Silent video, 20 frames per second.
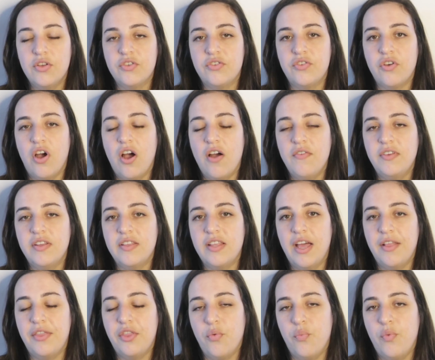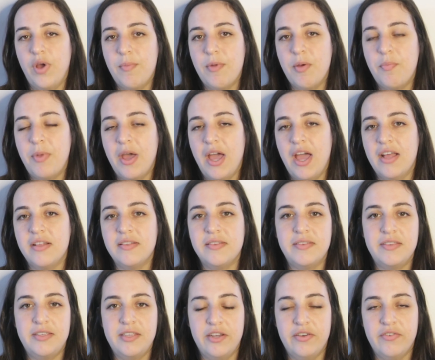So after that, the Wemmer Pan
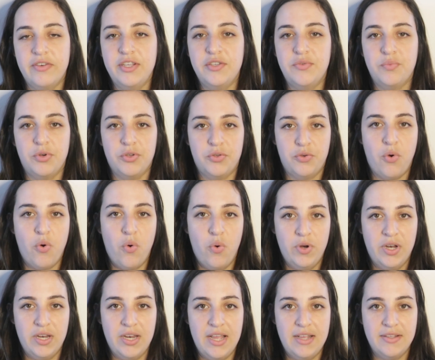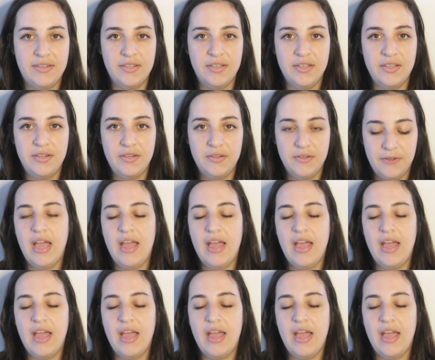series was coordinated